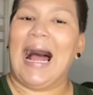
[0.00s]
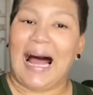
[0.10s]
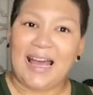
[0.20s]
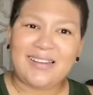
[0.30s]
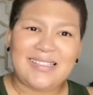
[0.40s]

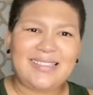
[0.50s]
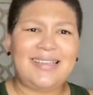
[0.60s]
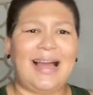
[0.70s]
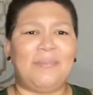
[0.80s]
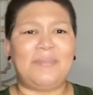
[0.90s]

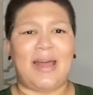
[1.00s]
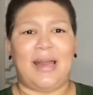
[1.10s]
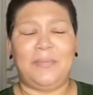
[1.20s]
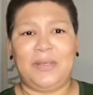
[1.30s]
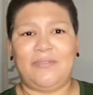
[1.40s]
Honestly, I'm
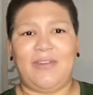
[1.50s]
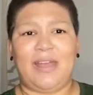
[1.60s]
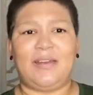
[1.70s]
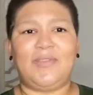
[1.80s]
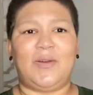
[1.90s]
not a big
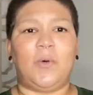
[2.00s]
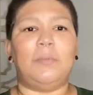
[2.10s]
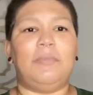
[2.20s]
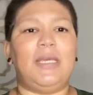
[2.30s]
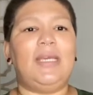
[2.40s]
fan of it
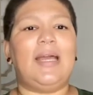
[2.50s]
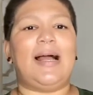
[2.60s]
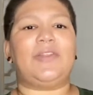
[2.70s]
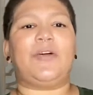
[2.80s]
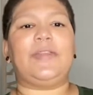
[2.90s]
on me.
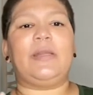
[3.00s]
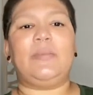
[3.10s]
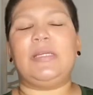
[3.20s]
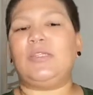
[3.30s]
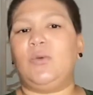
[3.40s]
I thought that
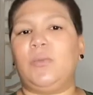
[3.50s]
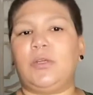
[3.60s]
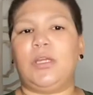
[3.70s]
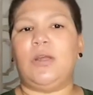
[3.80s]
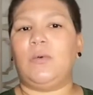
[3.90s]
it'd be super
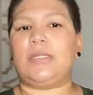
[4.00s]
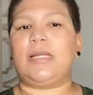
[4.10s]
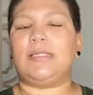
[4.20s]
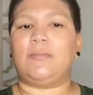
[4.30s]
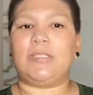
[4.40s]
cute with
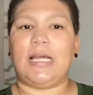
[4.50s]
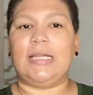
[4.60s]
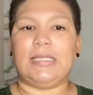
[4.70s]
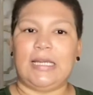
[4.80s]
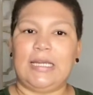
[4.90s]
like some
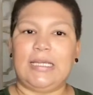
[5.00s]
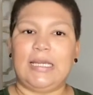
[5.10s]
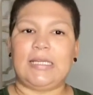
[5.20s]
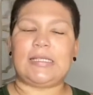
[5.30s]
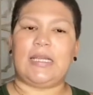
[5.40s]
tight
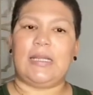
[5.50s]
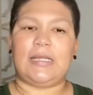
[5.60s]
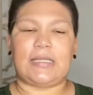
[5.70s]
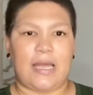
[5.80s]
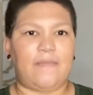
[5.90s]
leggings and
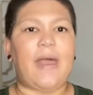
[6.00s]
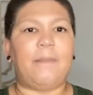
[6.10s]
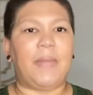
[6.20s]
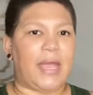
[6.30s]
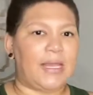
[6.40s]
then to have
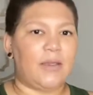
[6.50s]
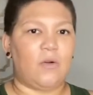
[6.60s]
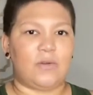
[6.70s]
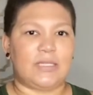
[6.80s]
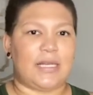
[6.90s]
that baggy
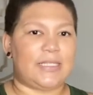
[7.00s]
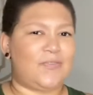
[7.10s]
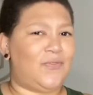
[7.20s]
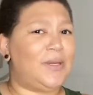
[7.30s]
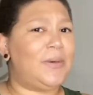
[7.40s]

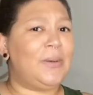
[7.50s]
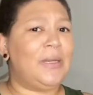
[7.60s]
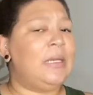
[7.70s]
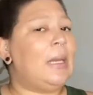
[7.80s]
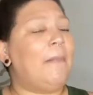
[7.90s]
oversized fill,
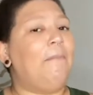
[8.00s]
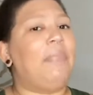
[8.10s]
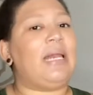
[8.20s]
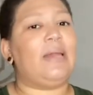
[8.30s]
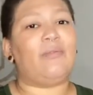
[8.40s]

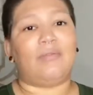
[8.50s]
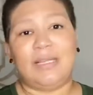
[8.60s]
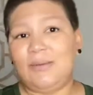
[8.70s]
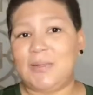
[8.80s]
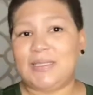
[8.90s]
but it
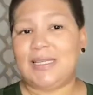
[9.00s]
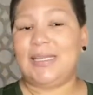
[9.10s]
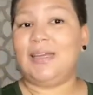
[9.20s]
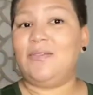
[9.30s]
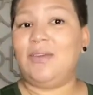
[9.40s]
really
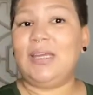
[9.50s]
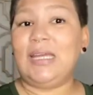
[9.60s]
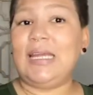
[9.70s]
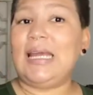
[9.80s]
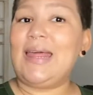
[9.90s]
wasn't
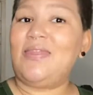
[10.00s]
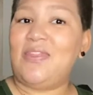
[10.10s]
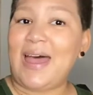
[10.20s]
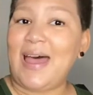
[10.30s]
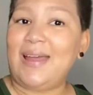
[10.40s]
giving
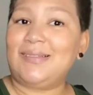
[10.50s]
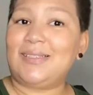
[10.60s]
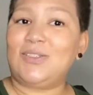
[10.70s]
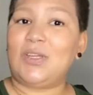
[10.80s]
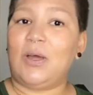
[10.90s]
that.
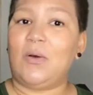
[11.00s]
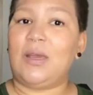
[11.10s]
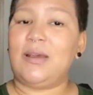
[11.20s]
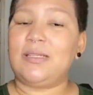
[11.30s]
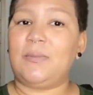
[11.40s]
So
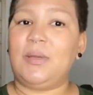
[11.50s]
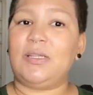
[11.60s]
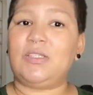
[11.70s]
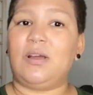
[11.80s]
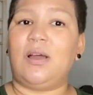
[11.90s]
here's a
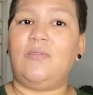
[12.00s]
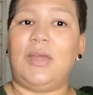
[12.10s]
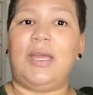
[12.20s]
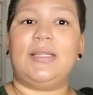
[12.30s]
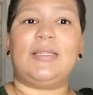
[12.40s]
picture of
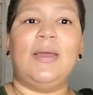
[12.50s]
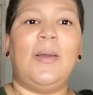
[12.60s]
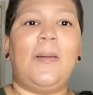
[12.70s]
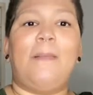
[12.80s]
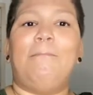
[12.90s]
it,
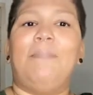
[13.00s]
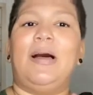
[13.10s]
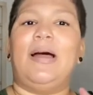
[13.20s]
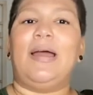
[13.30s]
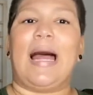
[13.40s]

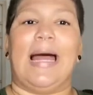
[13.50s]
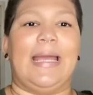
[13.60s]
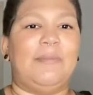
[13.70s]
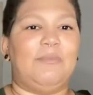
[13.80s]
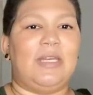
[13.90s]
but I
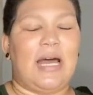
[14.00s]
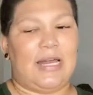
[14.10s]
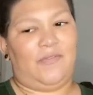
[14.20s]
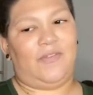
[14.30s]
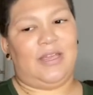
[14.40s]
am
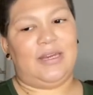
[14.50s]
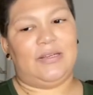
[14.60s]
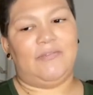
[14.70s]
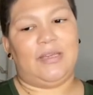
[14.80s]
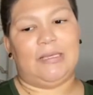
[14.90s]
not a fan
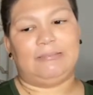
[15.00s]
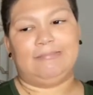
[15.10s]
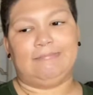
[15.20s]
of it.